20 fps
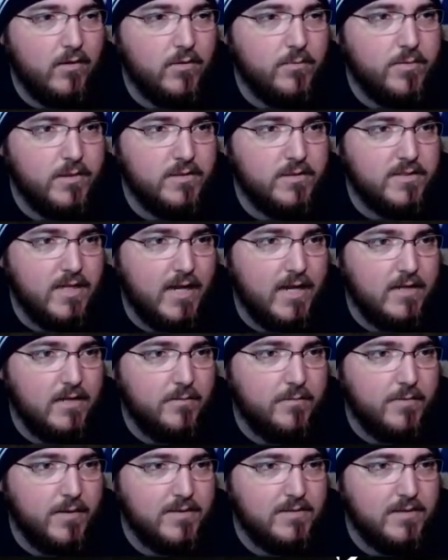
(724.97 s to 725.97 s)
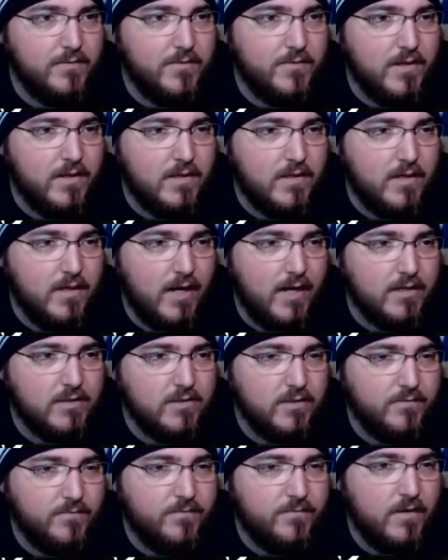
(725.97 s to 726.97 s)
he put his hand up as if he could
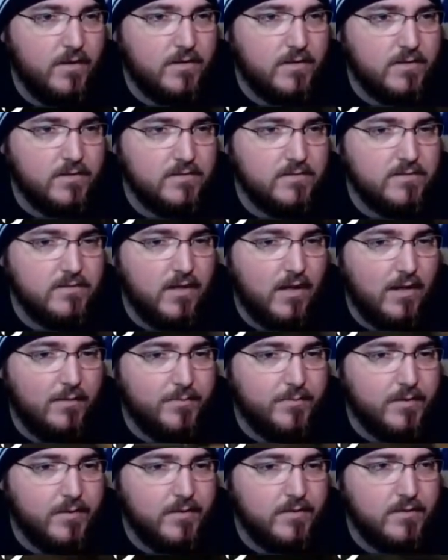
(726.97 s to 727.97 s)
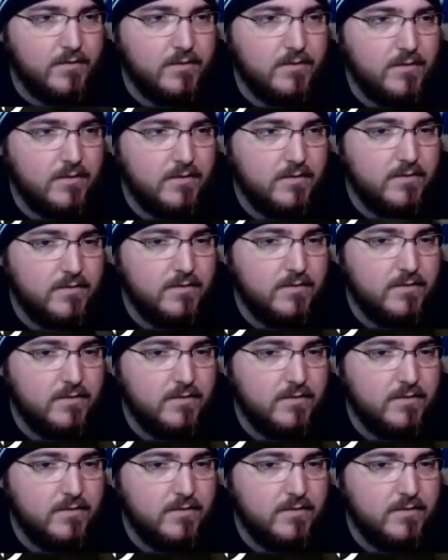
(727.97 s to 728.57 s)
actually fucking stop it. On the gate.